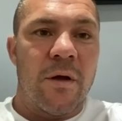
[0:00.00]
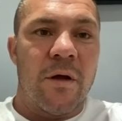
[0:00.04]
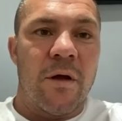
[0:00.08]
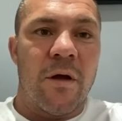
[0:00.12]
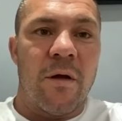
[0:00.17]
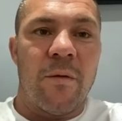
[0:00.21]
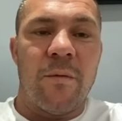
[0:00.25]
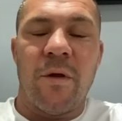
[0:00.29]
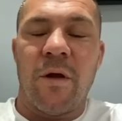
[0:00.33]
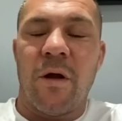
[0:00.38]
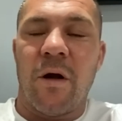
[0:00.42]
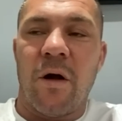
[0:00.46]

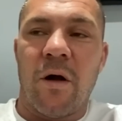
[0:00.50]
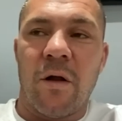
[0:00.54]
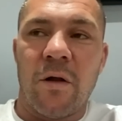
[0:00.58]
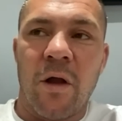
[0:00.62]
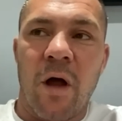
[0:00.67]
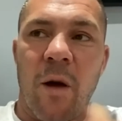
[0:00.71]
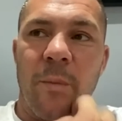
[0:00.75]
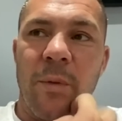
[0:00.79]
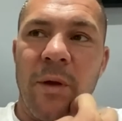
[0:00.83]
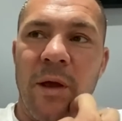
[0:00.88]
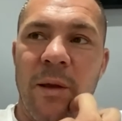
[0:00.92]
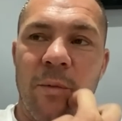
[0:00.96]
Um, you've got a
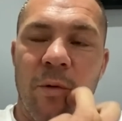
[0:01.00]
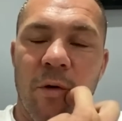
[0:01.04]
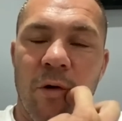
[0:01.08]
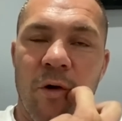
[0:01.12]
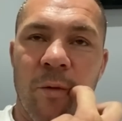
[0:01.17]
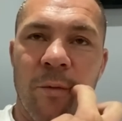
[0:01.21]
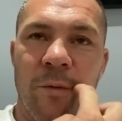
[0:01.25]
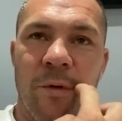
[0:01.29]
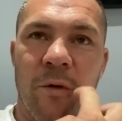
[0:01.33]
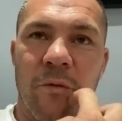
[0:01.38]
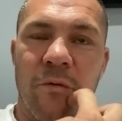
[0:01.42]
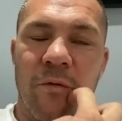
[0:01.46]
lot of people
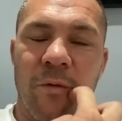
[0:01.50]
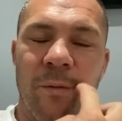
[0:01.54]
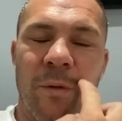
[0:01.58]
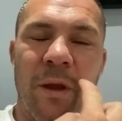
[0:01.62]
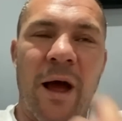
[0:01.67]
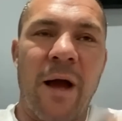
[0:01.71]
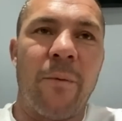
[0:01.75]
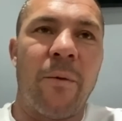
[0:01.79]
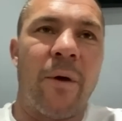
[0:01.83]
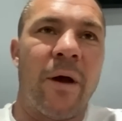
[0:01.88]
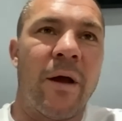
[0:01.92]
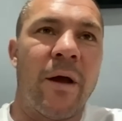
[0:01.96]
coming up from
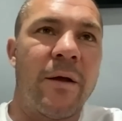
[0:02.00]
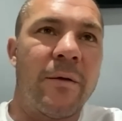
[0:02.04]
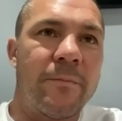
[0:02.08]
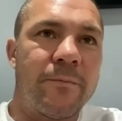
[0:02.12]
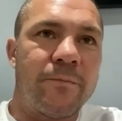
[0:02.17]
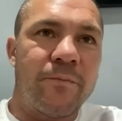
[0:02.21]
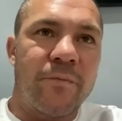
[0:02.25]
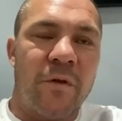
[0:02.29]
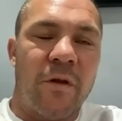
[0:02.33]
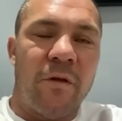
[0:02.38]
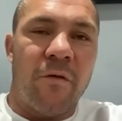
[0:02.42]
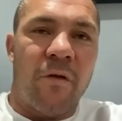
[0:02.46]
lightweight,
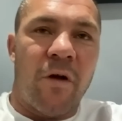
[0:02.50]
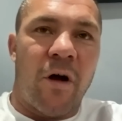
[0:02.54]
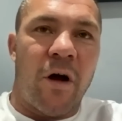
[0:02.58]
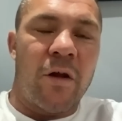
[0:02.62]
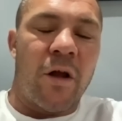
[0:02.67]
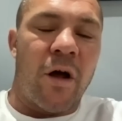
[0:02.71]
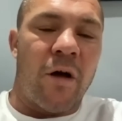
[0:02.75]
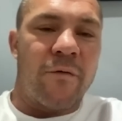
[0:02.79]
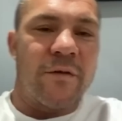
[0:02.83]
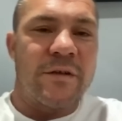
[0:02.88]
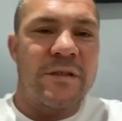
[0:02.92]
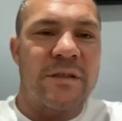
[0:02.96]
and you've got a
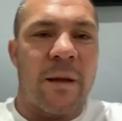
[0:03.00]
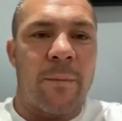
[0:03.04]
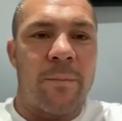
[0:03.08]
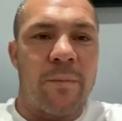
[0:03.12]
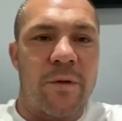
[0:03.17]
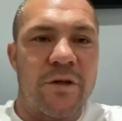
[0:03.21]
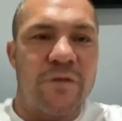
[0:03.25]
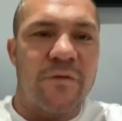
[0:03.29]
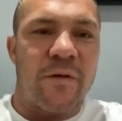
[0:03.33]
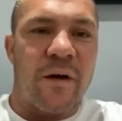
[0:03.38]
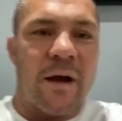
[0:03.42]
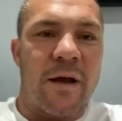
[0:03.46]
lot of
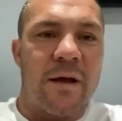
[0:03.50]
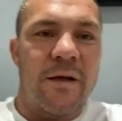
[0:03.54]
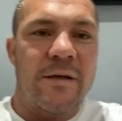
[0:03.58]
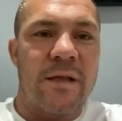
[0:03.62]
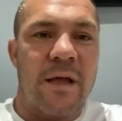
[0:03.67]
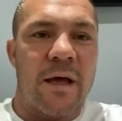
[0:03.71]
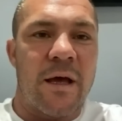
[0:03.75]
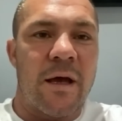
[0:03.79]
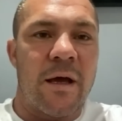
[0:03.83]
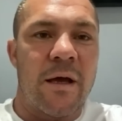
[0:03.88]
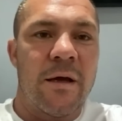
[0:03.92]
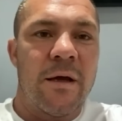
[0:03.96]
established fighters
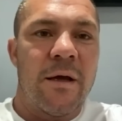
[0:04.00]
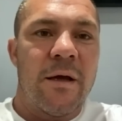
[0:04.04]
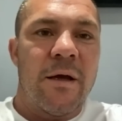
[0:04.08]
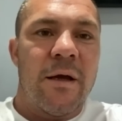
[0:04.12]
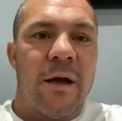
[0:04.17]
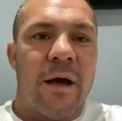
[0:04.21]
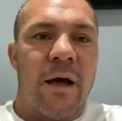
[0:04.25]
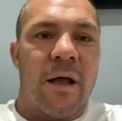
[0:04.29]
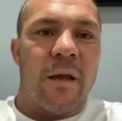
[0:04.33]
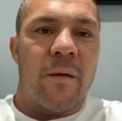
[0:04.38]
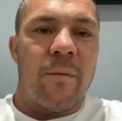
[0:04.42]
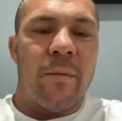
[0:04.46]
there
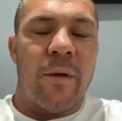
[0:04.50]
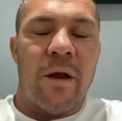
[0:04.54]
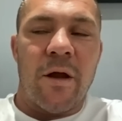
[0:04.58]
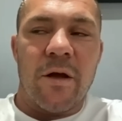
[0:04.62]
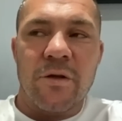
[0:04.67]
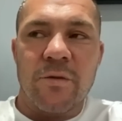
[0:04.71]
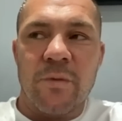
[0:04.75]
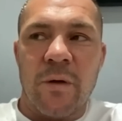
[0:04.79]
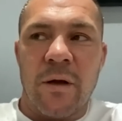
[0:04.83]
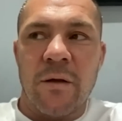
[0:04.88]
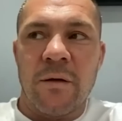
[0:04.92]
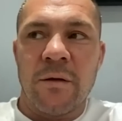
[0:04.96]
at the minute
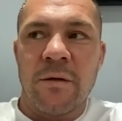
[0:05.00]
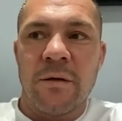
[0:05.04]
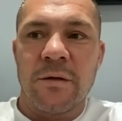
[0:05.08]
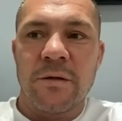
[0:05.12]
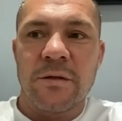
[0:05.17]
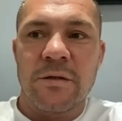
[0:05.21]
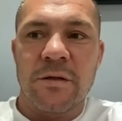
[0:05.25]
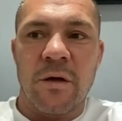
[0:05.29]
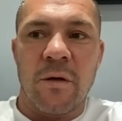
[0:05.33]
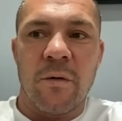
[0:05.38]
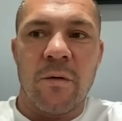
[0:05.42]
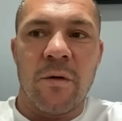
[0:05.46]
as well.
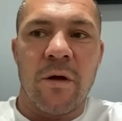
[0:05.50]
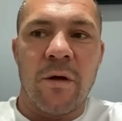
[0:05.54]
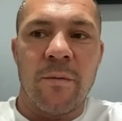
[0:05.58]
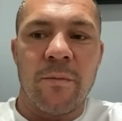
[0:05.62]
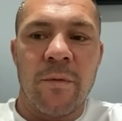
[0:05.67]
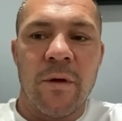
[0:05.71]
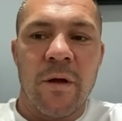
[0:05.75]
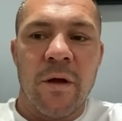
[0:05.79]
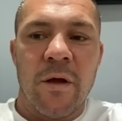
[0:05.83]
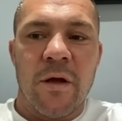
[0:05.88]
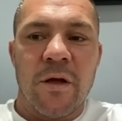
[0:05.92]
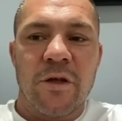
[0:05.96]
So,
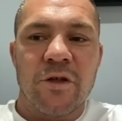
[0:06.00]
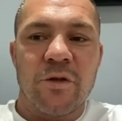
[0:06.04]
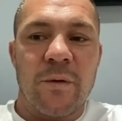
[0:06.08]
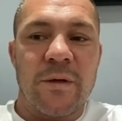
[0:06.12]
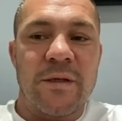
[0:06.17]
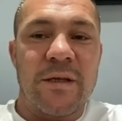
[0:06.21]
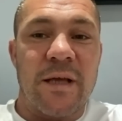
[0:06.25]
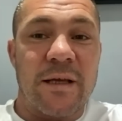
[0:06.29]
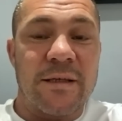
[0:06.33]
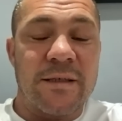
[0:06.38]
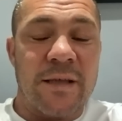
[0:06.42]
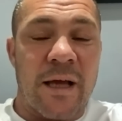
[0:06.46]
um, so
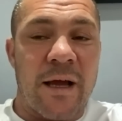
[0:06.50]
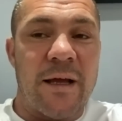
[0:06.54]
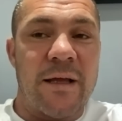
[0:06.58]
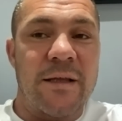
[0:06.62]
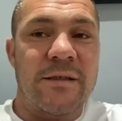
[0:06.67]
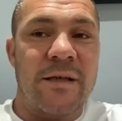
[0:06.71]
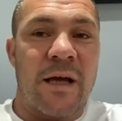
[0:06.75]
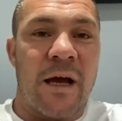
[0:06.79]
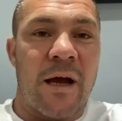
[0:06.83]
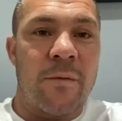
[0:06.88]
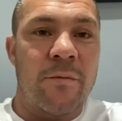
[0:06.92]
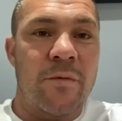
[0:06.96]
it's exciting
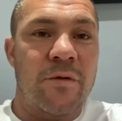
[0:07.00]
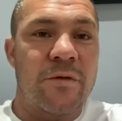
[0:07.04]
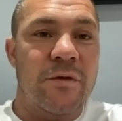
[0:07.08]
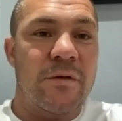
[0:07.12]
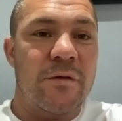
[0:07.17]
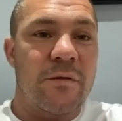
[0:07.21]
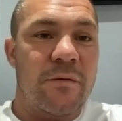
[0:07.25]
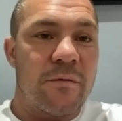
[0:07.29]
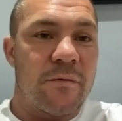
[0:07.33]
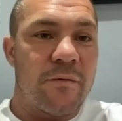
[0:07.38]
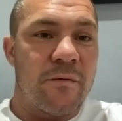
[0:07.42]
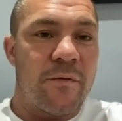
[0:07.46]

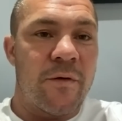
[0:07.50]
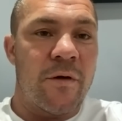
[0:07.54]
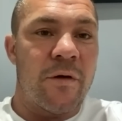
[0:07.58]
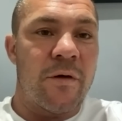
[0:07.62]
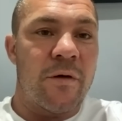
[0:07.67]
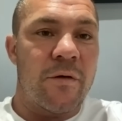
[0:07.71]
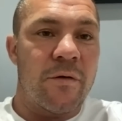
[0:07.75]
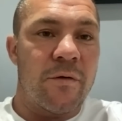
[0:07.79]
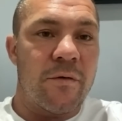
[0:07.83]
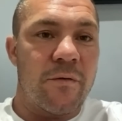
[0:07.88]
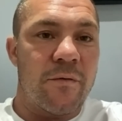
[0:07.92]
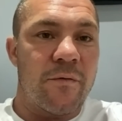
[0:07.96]
times
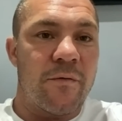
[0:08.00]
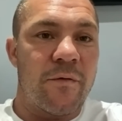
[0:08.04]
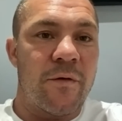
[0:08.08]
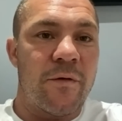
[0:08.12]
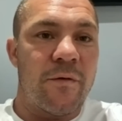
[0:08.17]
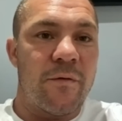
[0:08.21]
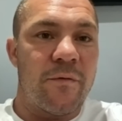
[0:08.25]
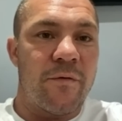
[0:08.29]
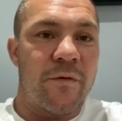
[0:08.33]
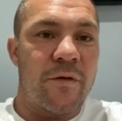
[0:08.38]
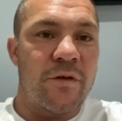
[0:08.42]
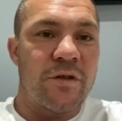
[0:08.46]
for,
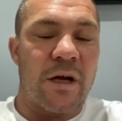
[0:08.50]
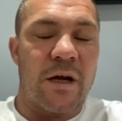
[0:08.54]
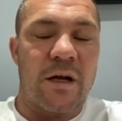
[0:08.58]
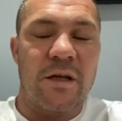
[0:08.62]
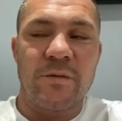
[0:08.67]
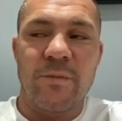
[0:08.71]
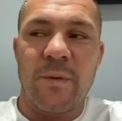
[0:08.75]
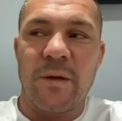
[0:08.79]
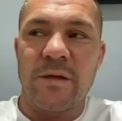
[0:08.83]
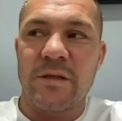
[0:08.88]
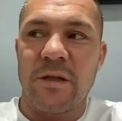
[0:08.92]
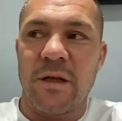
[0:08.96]
for, for Jack,
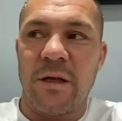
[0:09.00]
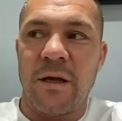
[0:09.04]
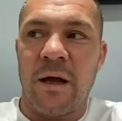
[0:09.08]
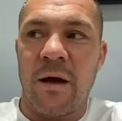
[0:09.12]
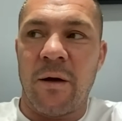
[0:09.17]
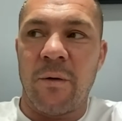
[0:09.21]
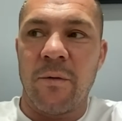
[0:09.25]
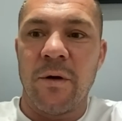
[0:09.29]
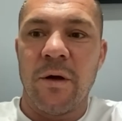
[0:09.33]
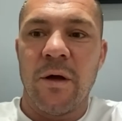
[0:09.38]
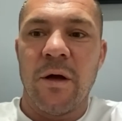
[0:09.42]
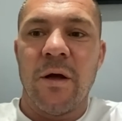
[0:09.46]
especially
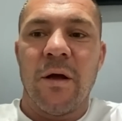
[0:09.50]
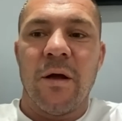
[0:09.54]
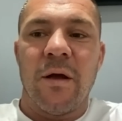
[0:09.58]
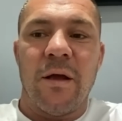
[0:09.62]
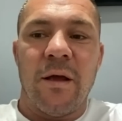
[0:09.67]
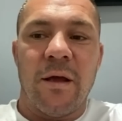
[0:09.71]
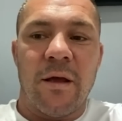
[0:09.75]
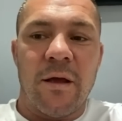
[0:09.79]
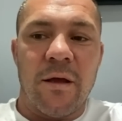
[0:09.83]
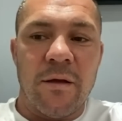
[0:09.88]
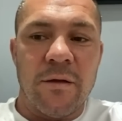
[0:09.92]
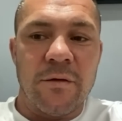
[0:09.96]
now
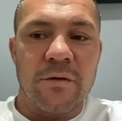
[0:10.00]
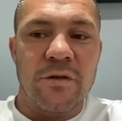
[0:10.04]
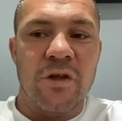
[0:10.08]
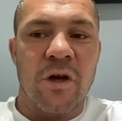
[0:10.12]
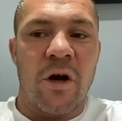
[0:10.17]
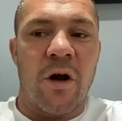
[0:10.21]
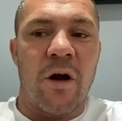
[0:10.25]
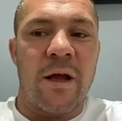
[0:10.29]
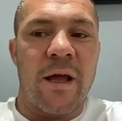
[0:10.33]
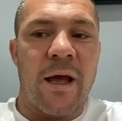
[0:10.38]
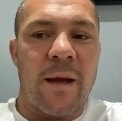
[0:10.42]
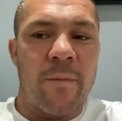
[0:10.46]
he can
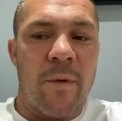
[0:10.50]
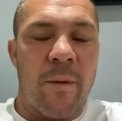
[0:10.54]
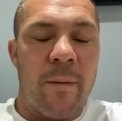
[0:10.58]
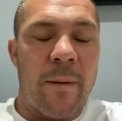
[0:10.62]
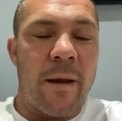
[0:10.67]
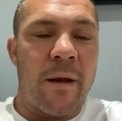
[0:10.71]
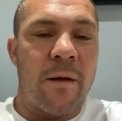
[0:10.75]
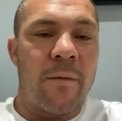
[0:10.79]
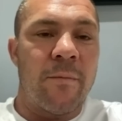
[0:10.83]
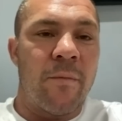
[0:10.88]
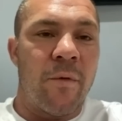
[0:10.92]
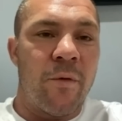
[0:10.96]
sort of get
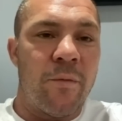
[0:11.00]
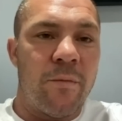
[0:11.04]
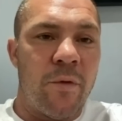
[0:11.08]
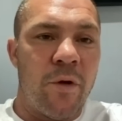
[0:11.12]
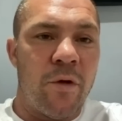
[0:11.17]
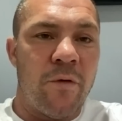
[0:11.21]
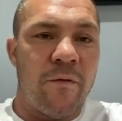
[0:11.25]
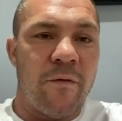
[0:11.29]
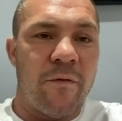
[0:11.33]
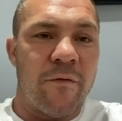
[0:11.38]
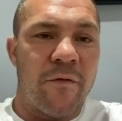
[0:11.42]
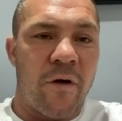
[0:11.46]
momentum
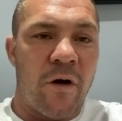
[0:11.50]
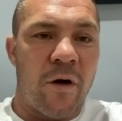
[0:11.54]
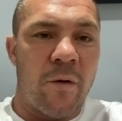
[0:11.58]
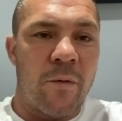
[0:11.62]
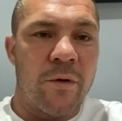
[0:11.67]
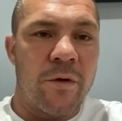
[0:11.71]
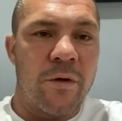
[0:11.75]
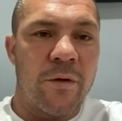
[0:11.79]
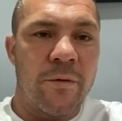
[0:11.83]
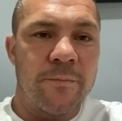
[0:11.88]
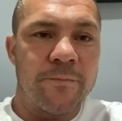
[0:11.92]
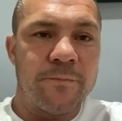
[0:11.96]
moving
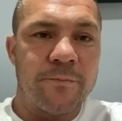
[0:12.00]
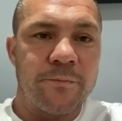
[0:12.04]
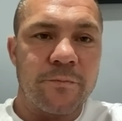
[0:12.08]
forward.